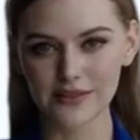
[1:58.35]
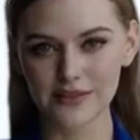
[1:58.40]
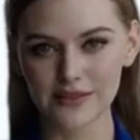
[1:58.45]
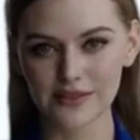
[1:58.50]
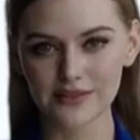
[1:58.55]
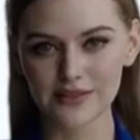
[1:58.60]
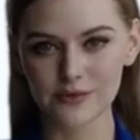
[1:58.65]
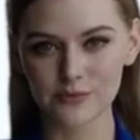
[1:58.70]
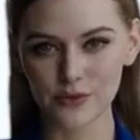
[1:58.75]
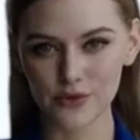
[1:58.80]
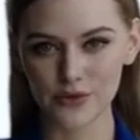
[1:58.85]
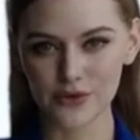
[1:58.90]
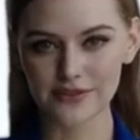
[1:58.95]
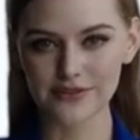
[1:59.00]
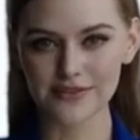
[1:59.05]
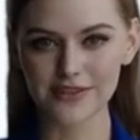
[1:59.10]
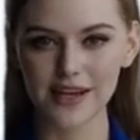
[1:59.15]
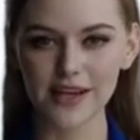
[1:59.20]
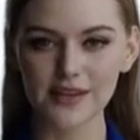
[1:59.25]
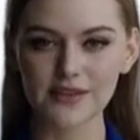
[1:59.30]
while AI
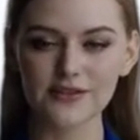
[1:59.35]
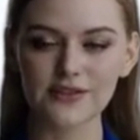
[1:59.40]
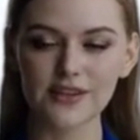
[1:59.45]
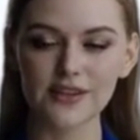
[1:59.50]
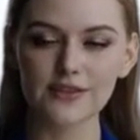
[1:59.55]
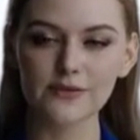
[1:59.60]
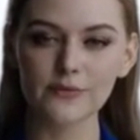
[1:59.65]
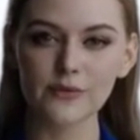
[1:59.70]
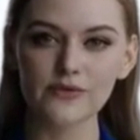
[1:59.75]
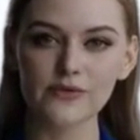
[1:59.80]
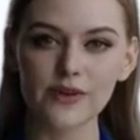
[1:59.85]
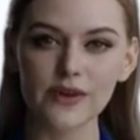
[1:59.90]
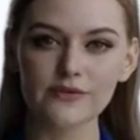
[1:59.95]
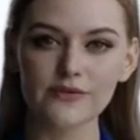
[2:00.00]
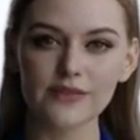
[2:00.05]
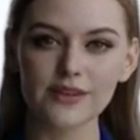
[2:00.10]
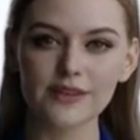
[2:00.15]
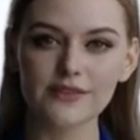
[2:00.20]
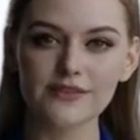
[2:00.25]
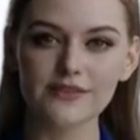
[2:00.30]
models like
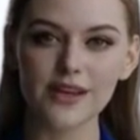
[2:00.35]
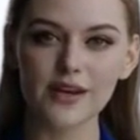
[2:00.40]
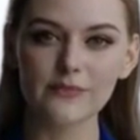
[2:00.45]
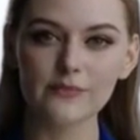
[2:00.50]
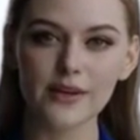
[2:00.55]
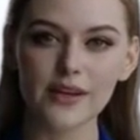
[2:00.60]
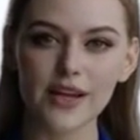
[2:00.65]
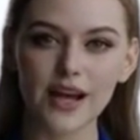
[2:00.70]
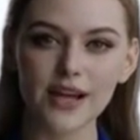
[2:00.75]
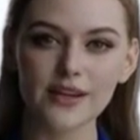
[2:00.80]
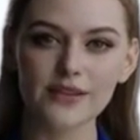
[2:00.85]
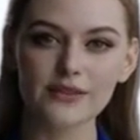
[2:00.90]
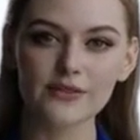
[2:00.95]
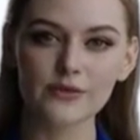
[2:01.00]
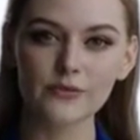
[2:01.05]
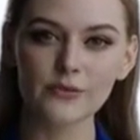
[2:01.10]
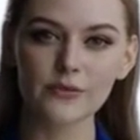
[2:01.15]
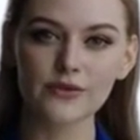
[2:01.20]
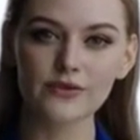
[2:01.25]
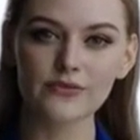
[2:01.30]
GPT-3 and
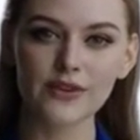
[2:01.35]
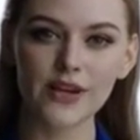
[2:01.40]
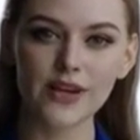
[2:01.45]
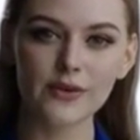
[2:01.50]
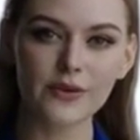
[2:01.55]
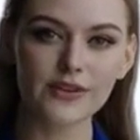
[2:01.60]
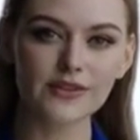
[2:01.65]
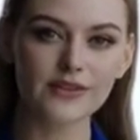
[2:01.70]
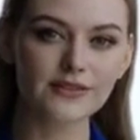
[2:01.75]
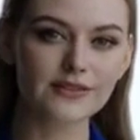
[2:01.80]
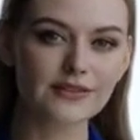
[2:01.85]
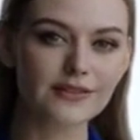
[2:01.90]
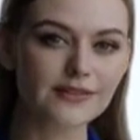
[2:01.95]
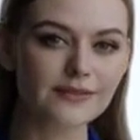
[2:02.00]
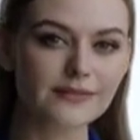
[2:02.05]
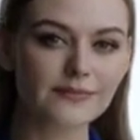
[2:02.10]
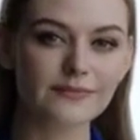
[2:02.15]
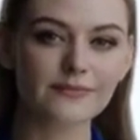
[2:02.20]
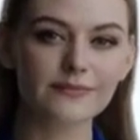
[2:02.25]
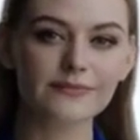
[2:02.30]
GPT-4 learn from
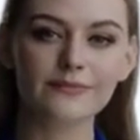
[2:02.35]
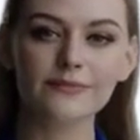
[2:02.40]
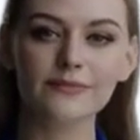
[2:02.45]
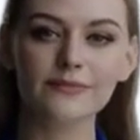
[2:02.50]
data.